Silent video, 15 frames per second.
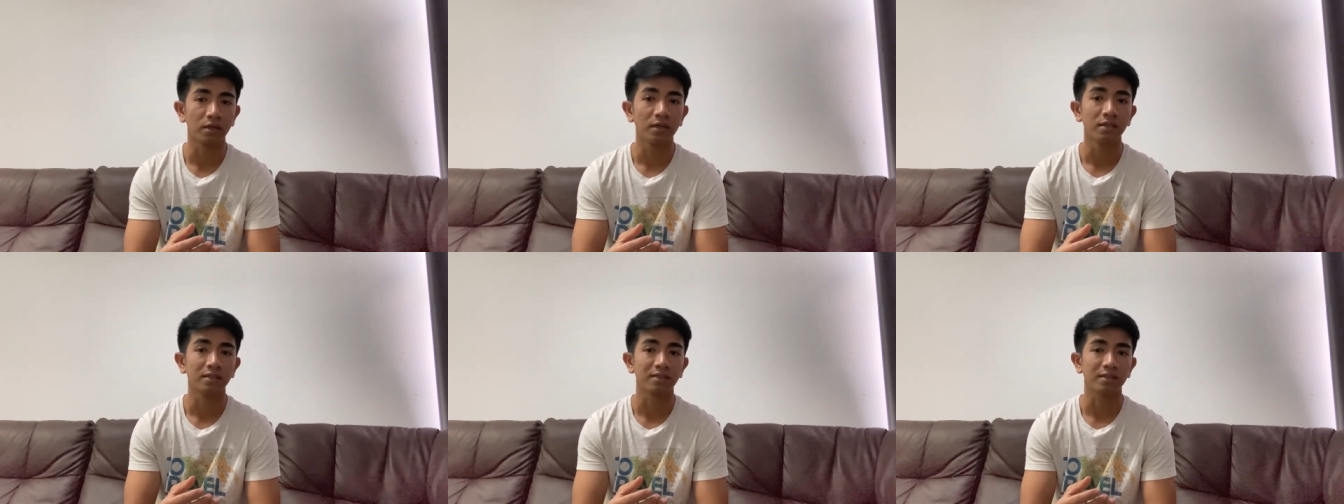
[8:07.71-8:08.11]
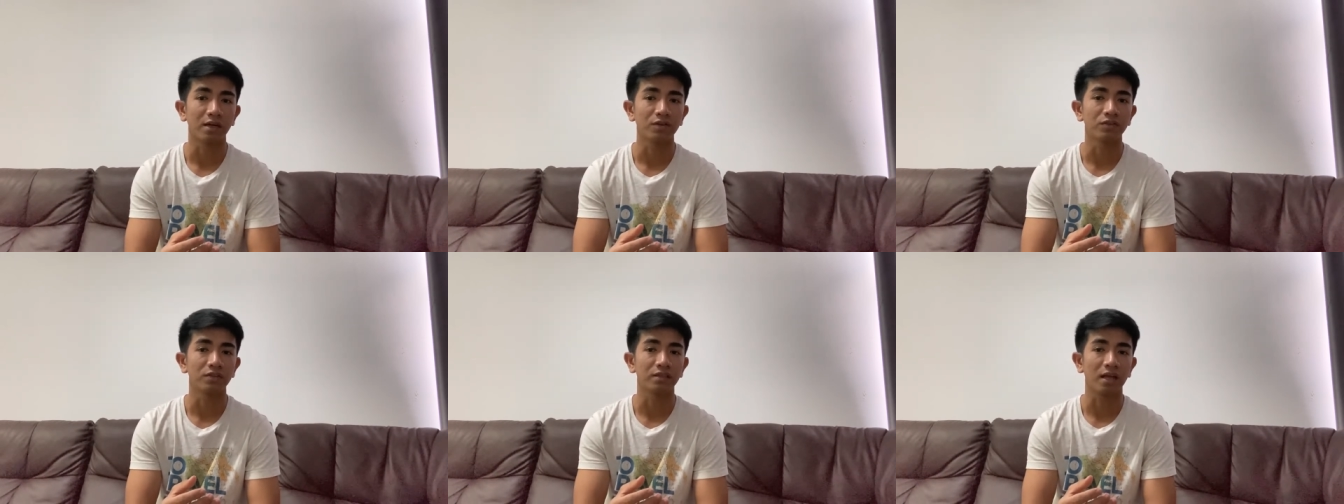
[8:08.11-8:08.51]

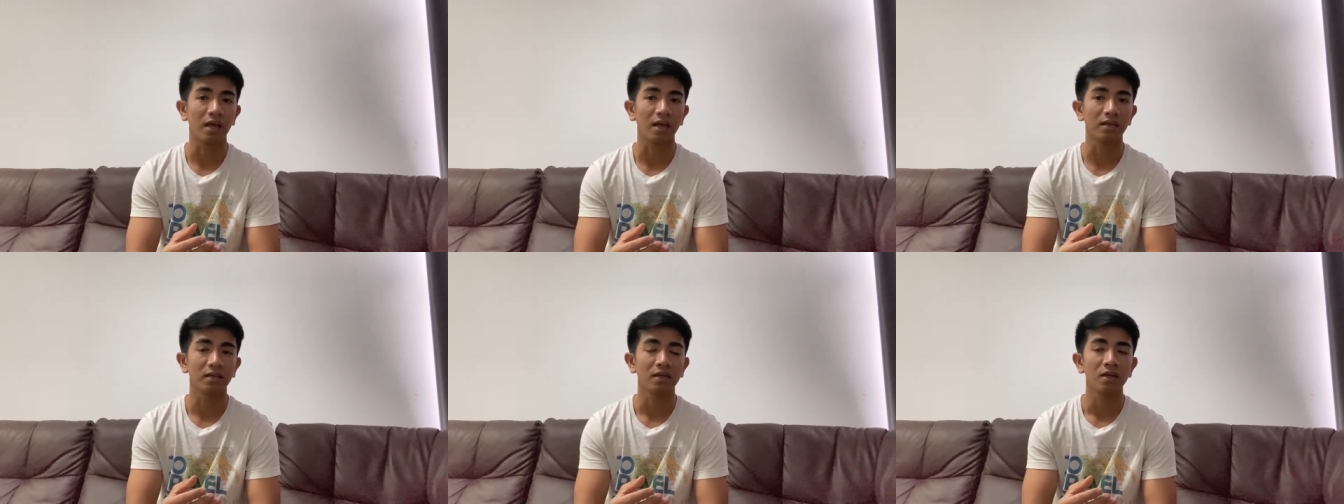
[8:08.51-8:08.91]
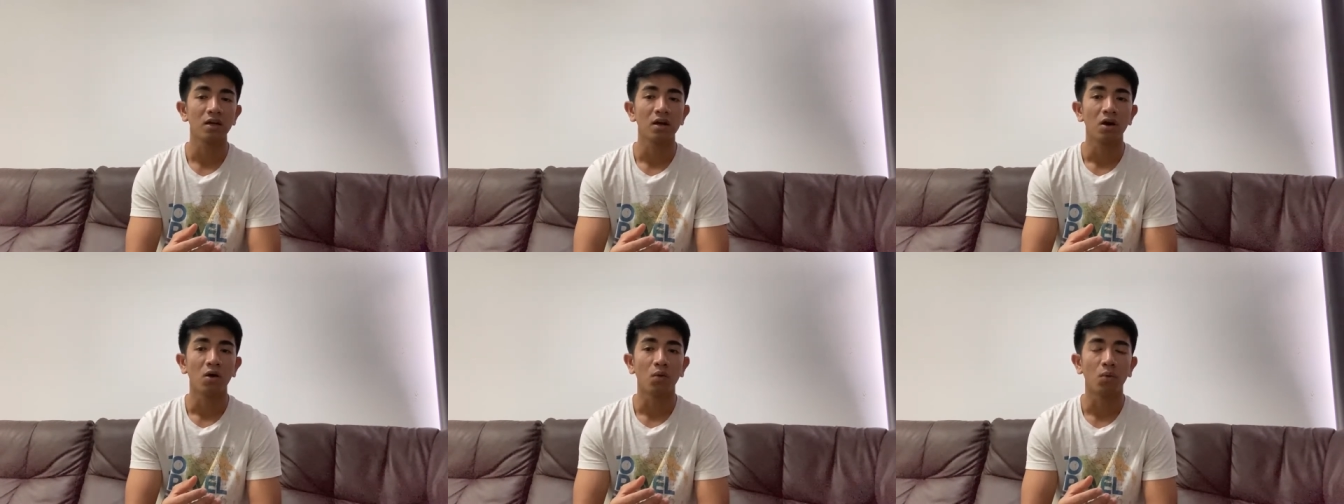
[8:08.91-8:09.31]
starting at
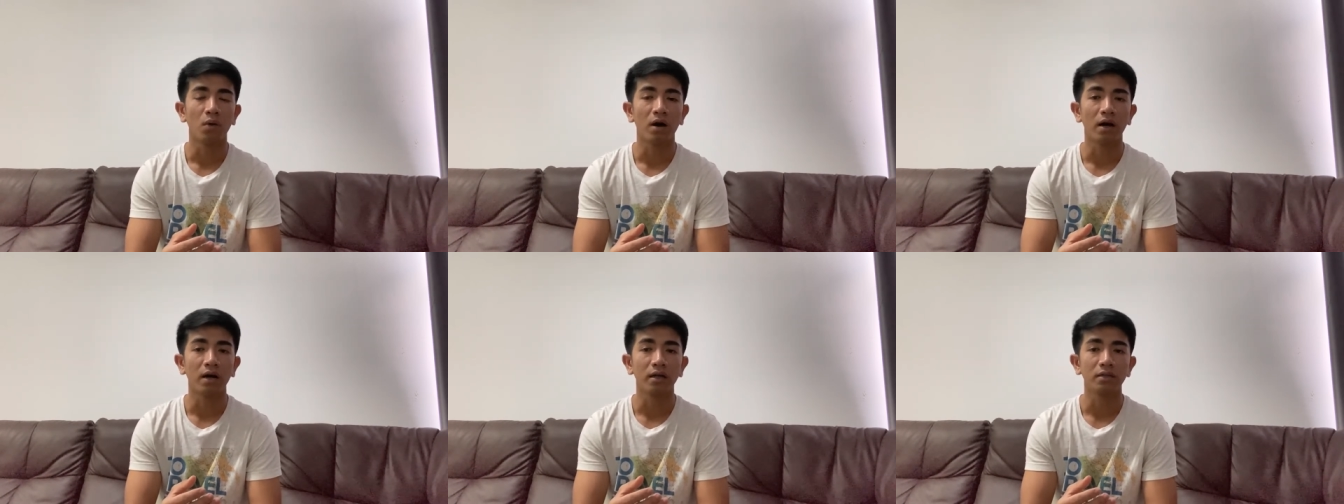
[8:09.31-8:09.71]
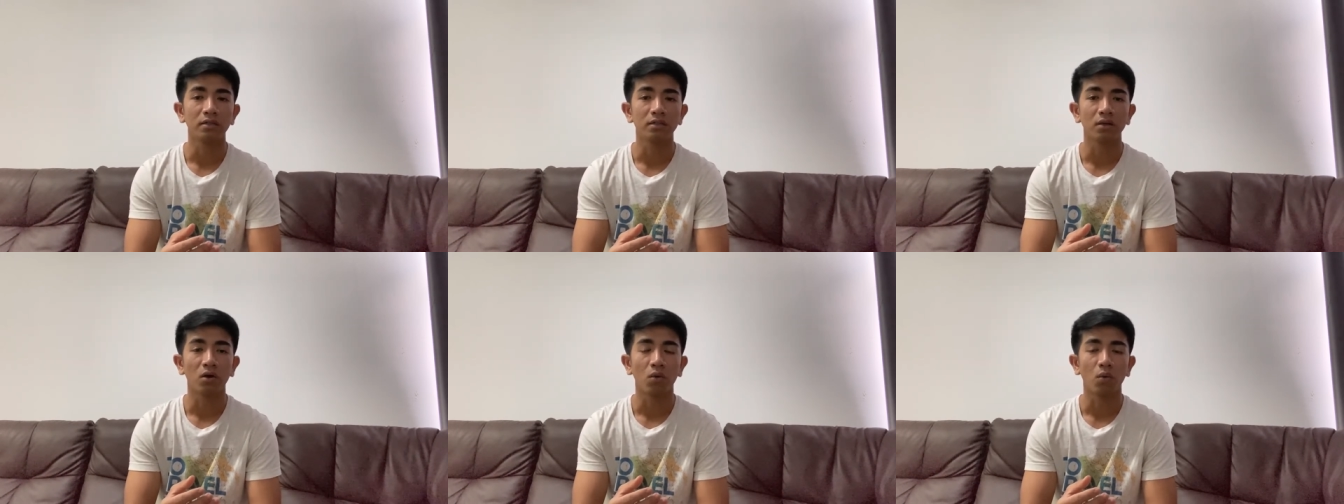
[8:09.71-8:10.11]

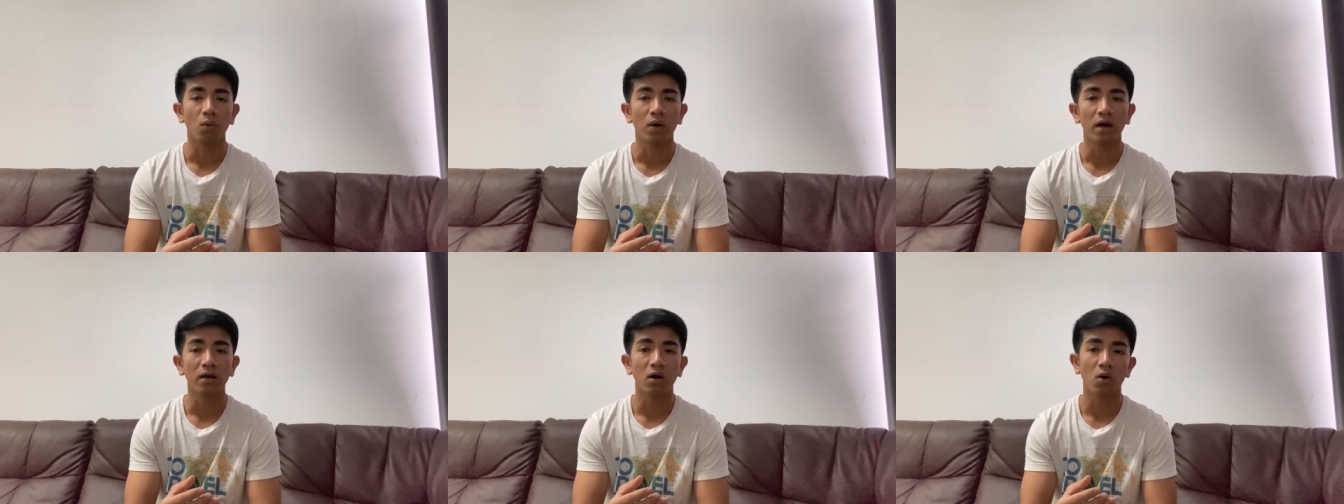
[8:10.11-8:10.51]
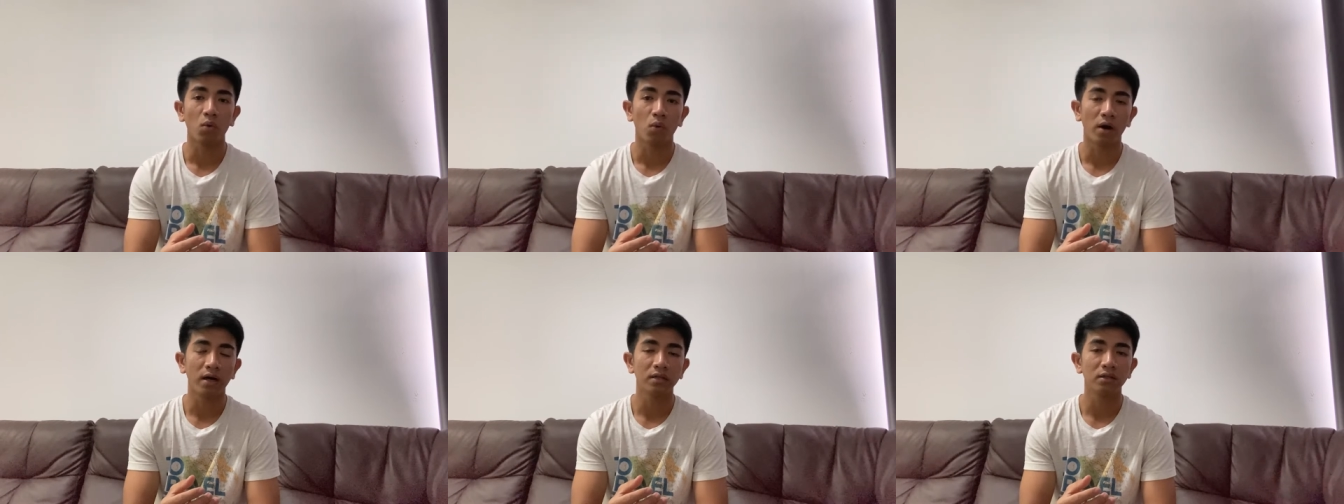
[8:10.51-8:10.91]
one one or oh
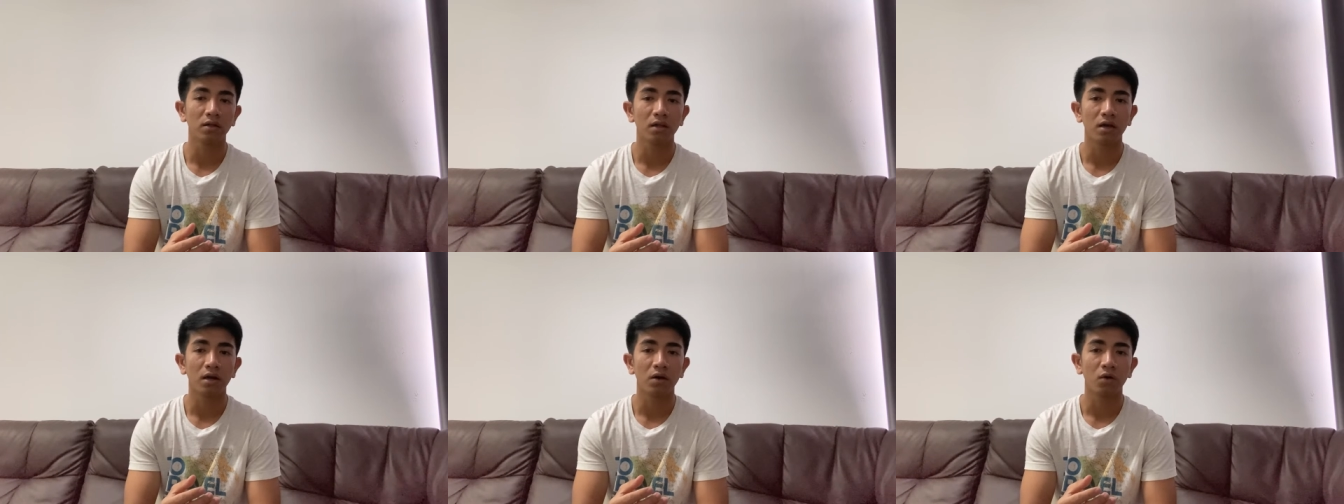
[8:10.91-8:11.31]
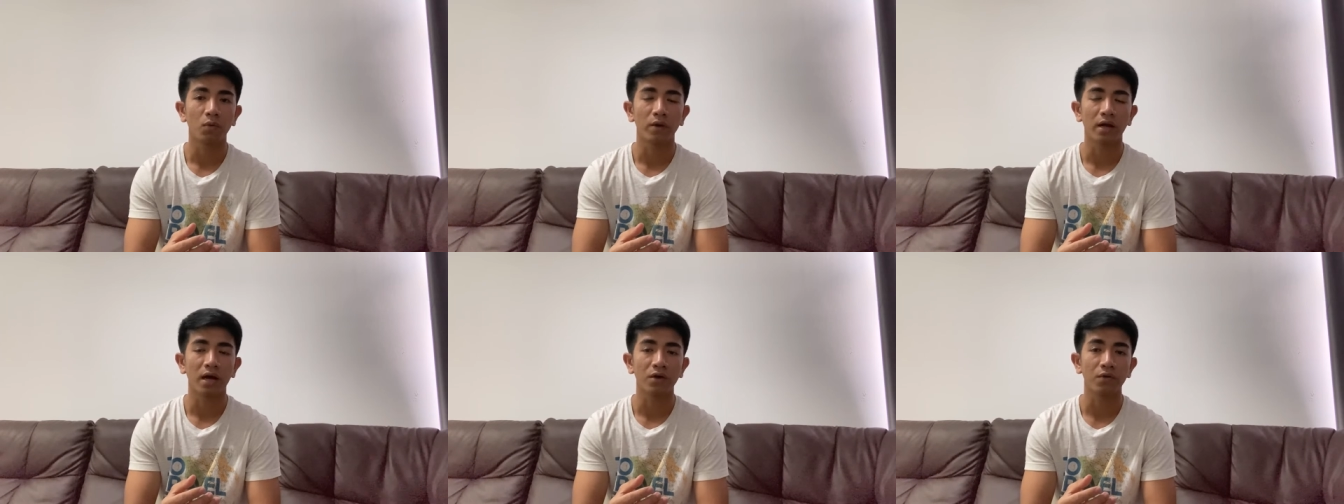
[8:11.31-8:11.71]
one dollar or
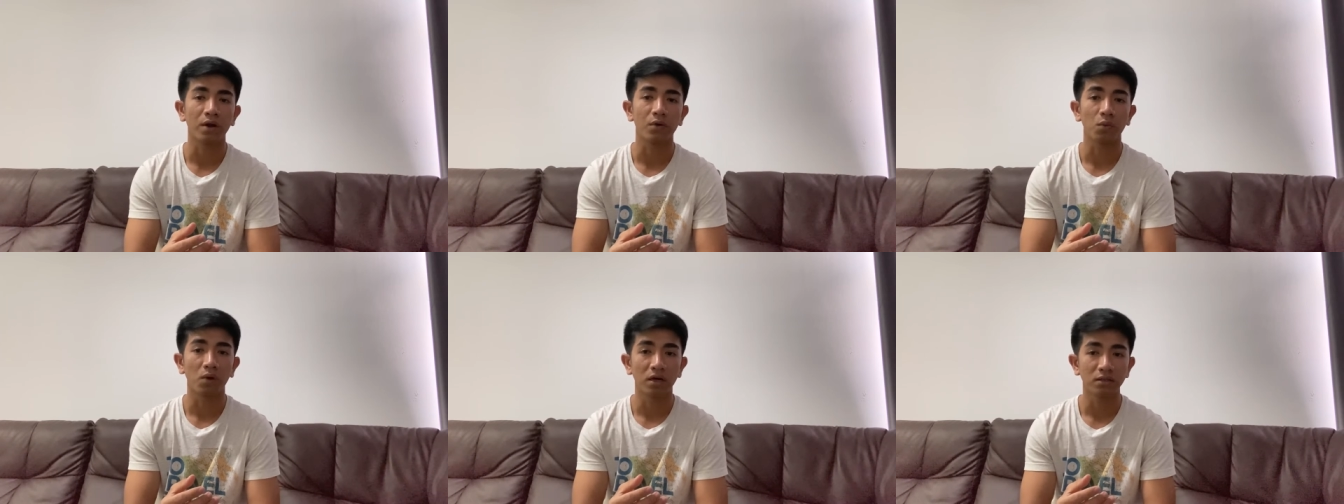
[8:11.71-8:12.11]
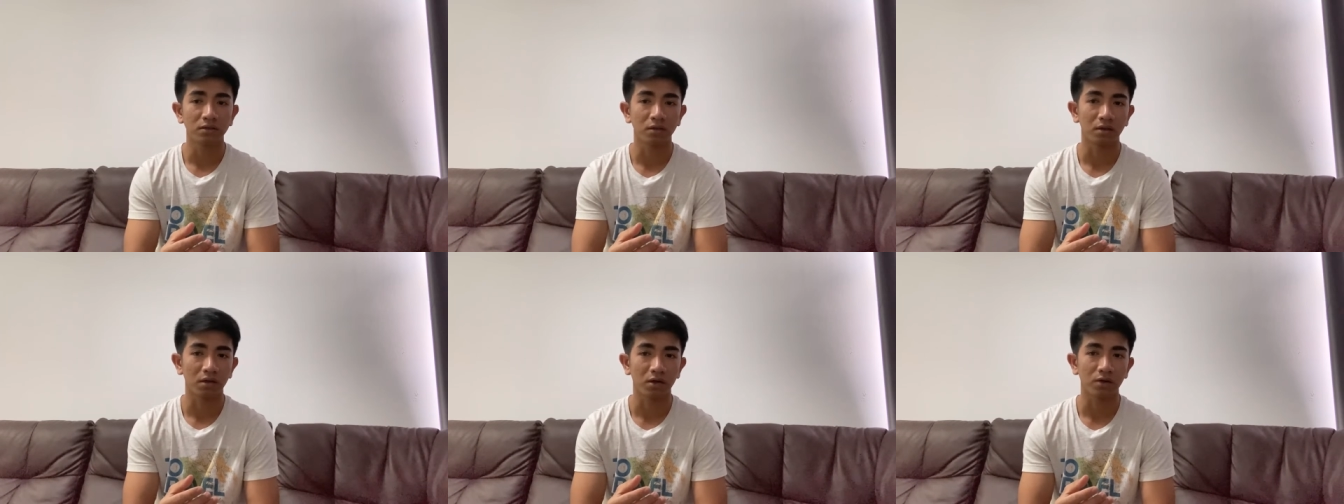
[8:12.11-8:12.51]
one hundred and one
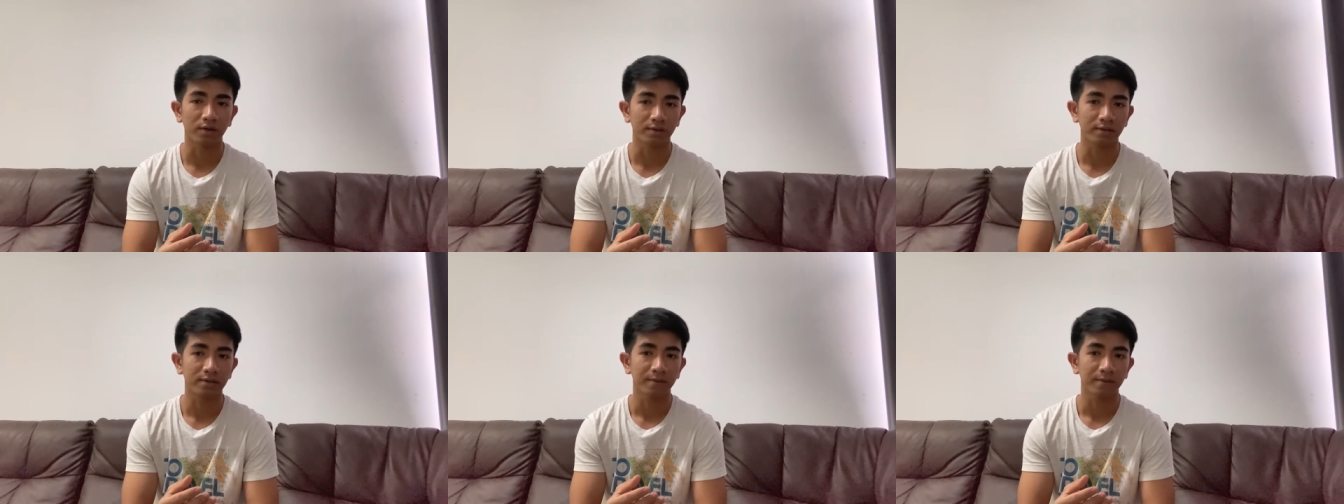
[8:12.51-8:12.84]
dollars,